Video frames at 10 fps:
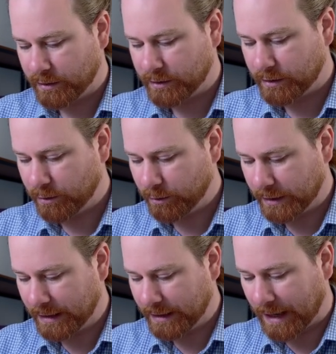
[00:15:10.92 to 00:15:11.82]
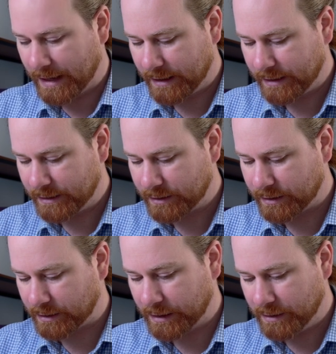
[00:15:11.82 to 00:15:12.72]
So it
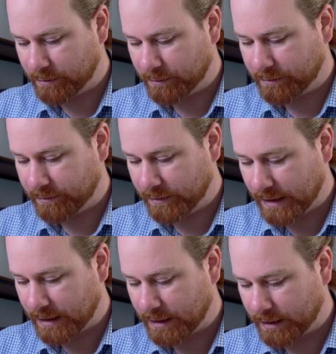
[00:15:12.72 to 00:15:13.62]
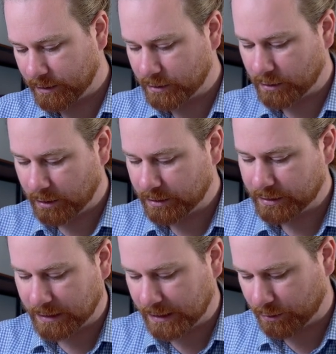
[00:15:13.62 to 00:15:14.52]
has, in fact,
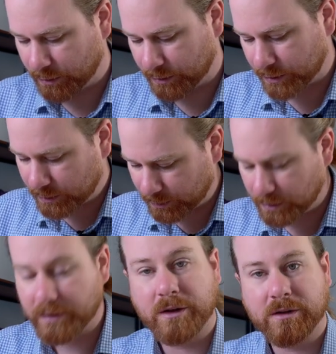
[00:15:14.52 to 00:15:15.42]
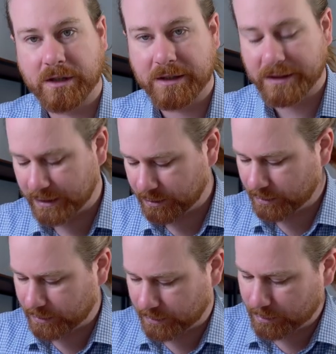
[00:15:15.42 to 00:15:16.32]
lost electrons. So it's not the oxidizing
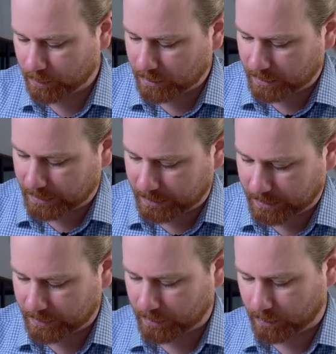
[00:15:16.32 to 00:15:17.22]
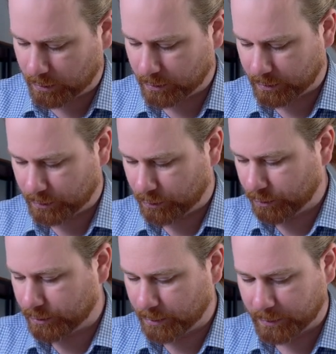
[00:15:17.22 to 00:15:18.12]
agent, so this one is not
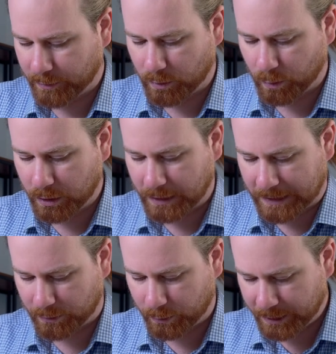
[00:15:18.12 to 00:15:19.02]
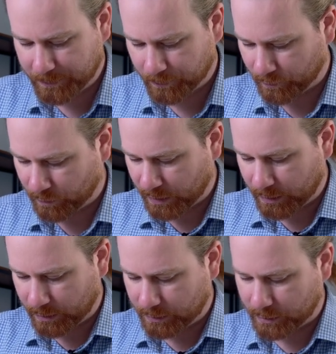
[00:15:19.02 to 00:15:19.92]
true. So we've got 1 and 3.
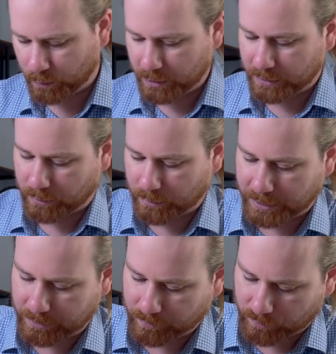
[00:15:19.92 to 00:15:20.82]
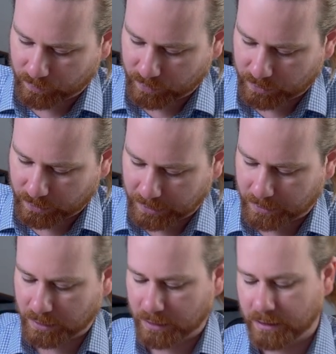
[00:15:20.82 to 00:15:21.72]
So 1 and 3. So yeah,
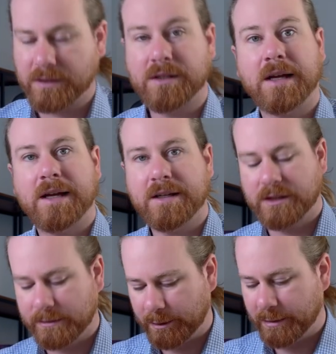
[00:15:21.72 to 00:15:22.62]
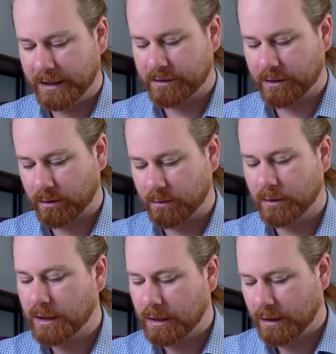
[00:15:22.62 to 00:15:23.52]
our answer has to be B. So
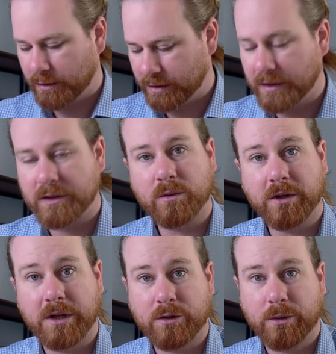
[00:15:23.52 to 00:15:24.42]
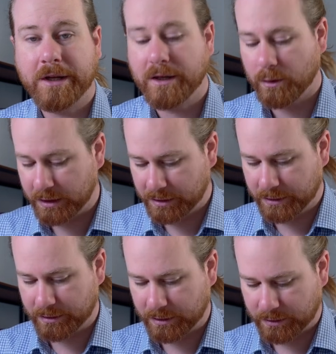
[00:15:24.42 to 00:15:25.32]
this is one of the trickier
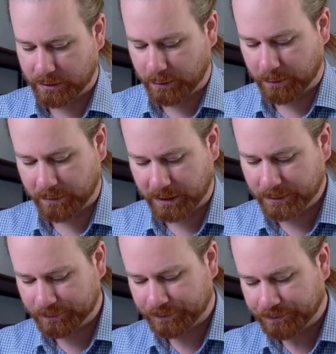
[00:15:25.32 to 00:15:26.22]
questions so far.